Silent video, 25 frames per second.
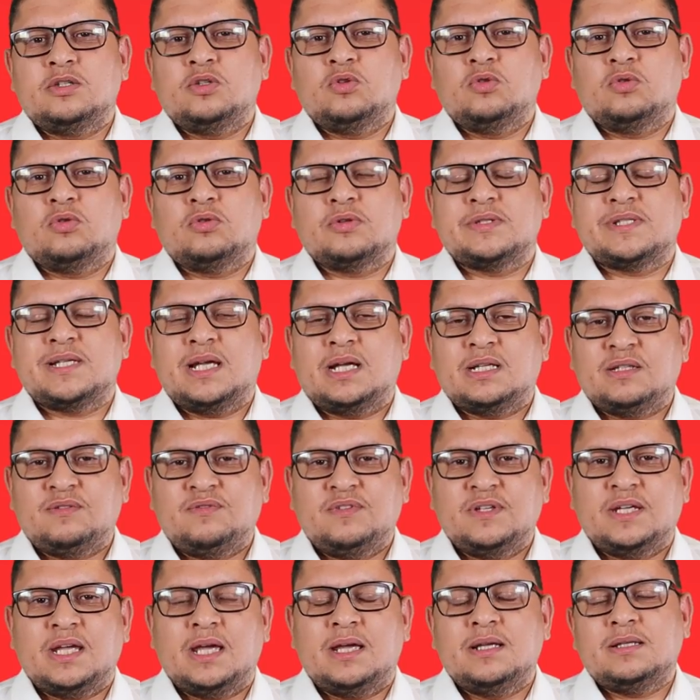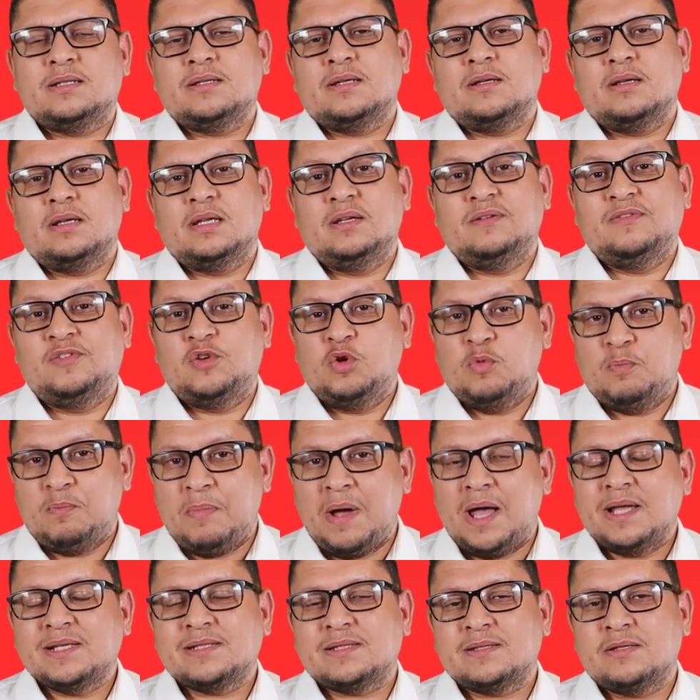your certificate if you
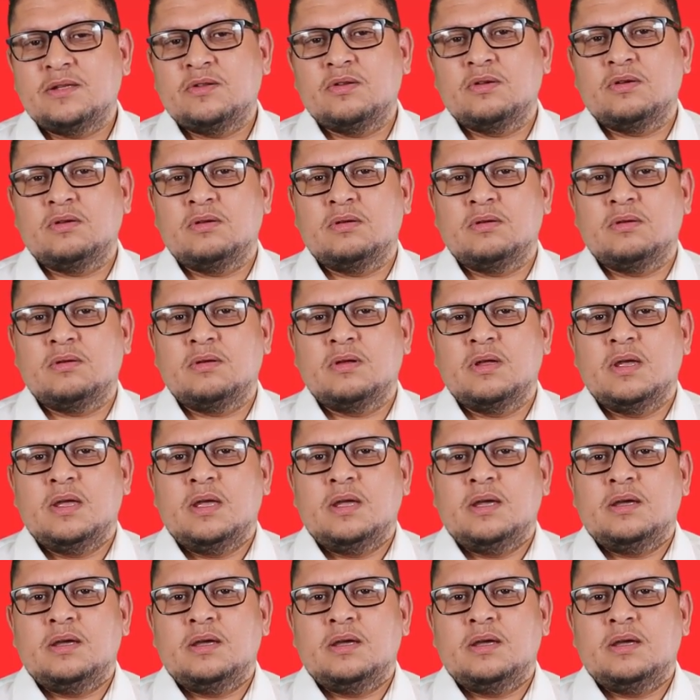pass the